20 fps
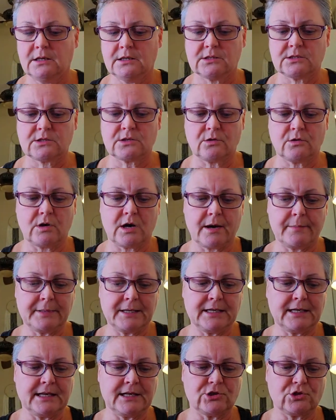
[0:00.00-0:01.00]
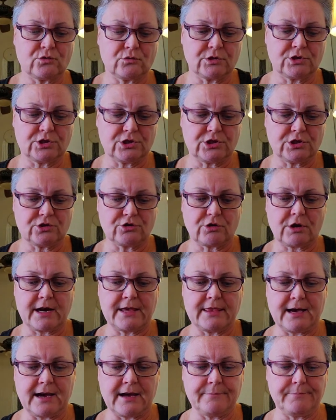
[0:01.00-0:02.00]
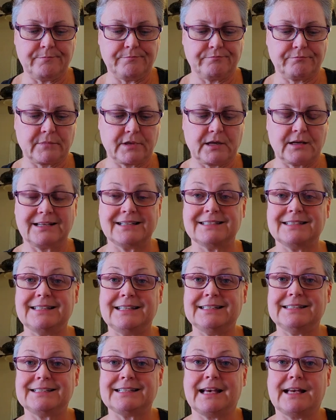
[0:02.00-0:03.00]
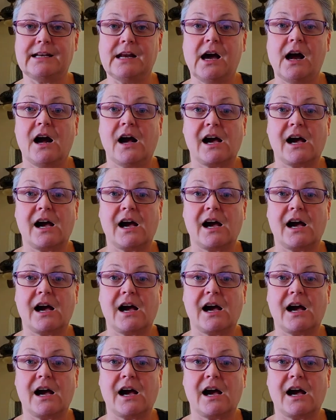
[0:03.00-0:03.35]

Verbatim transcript: So I'm going to get George to try that because he said,